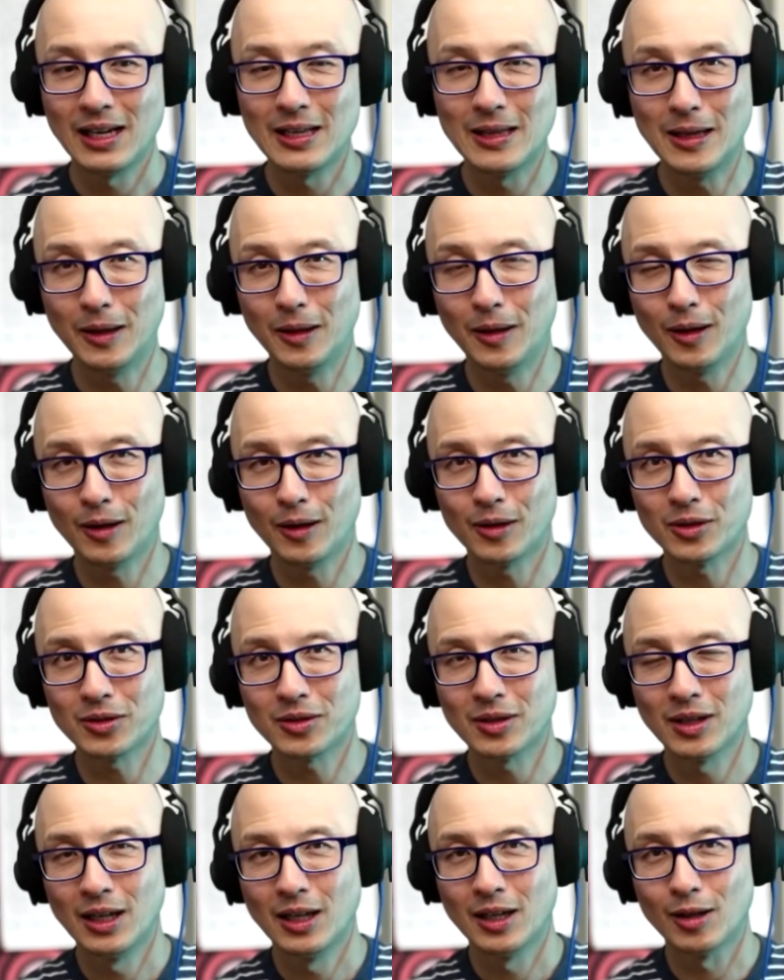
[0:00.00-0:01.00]
And then
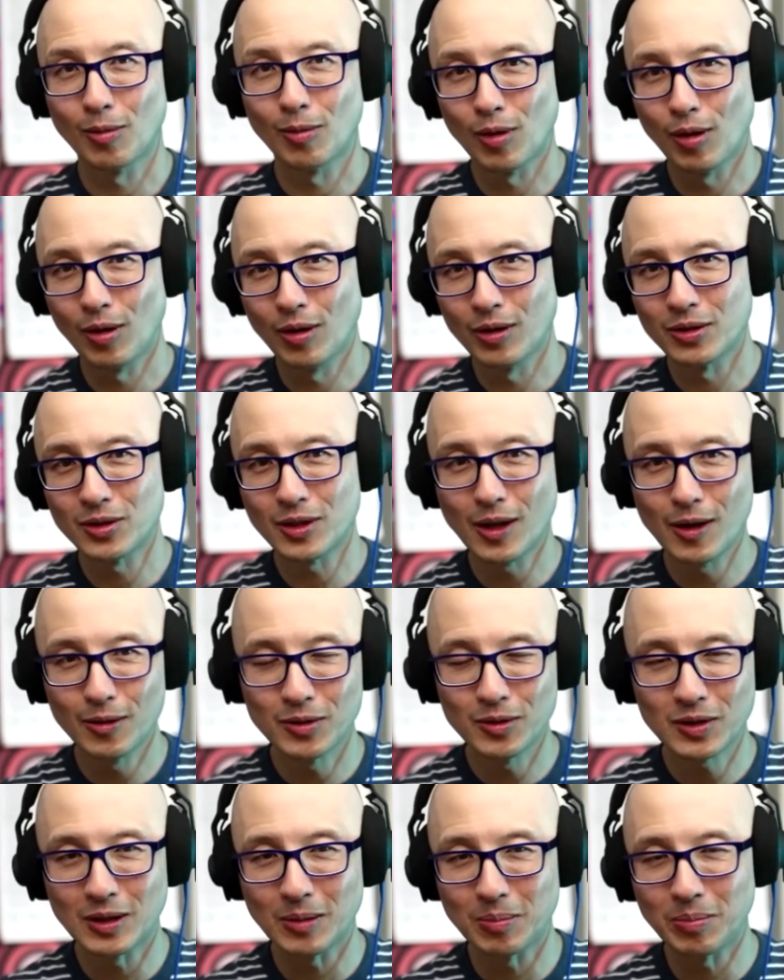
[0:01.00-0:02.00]
there's the Rolling
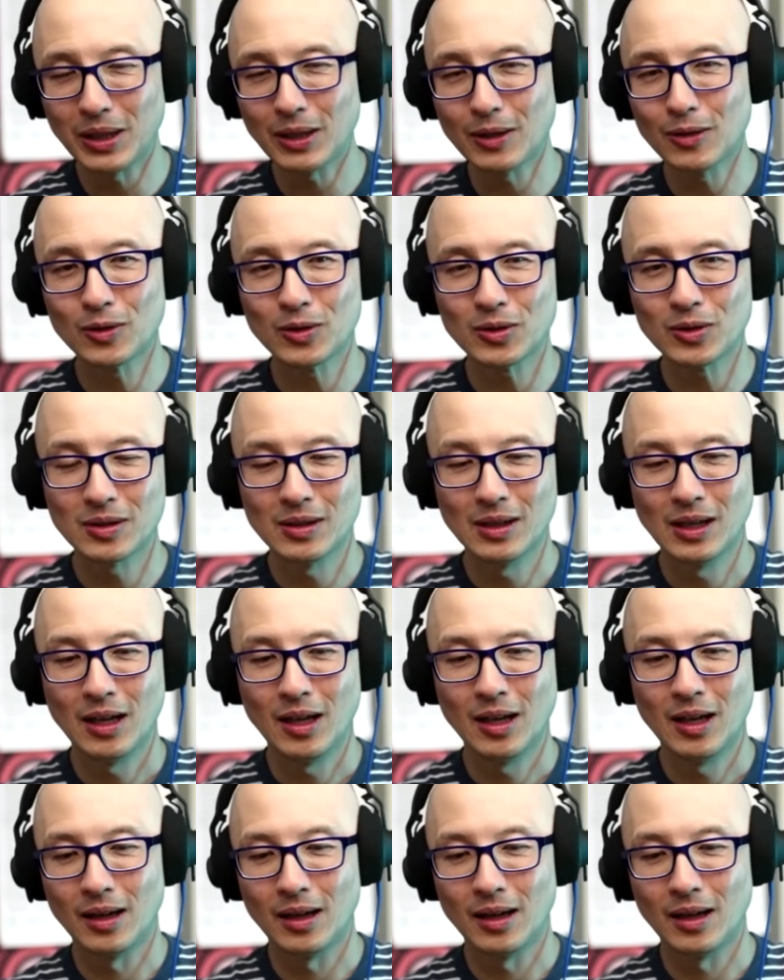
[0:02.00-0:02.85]
Stones, the Beatles,